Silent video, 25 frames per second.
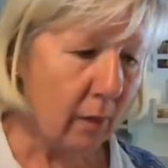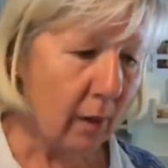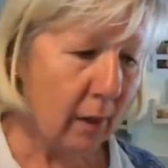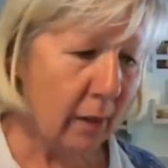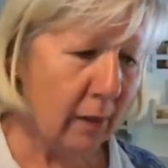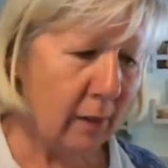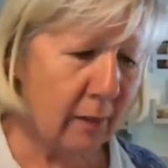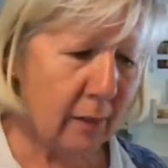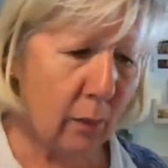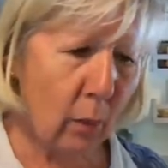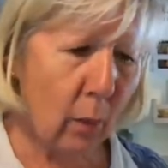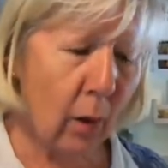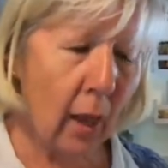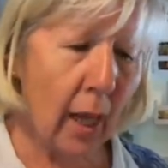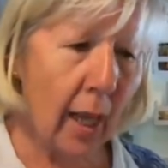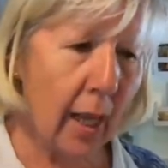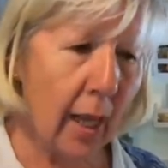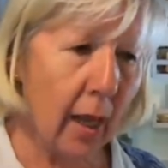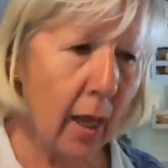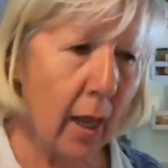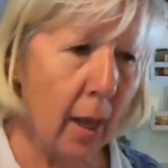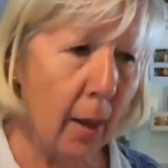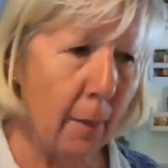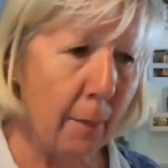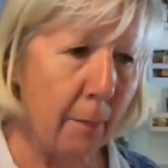It's quite
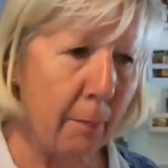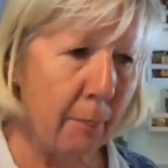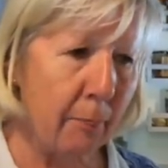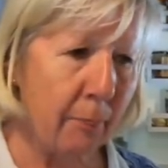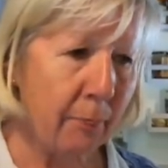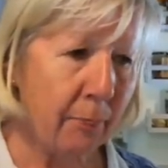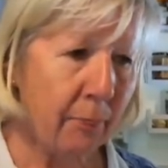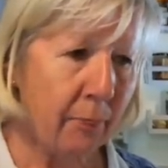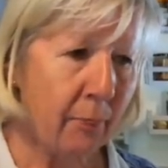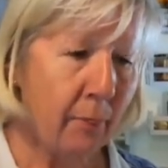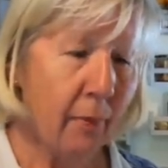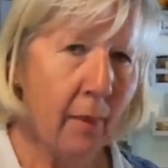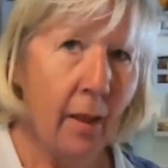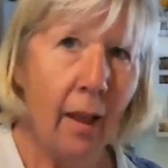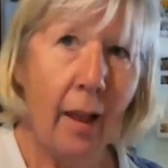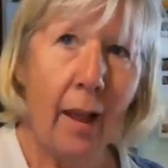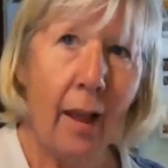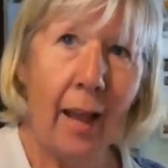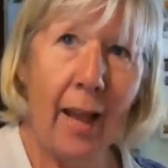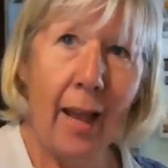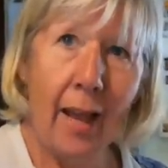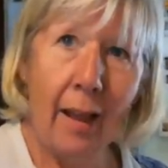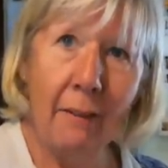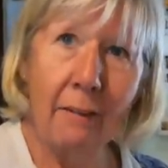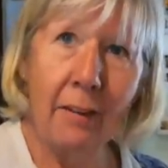um,
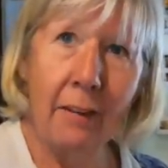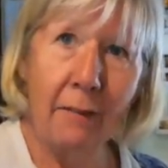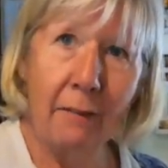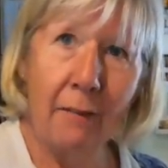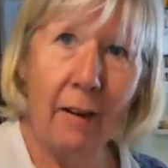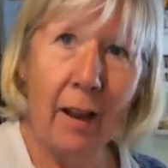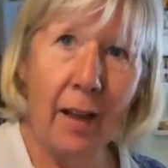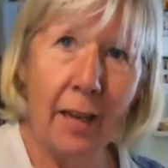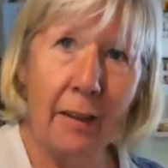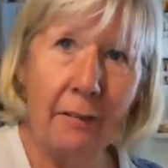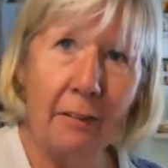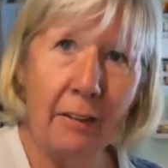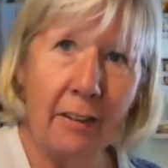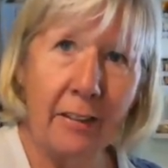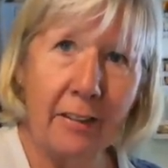a heavy flavour.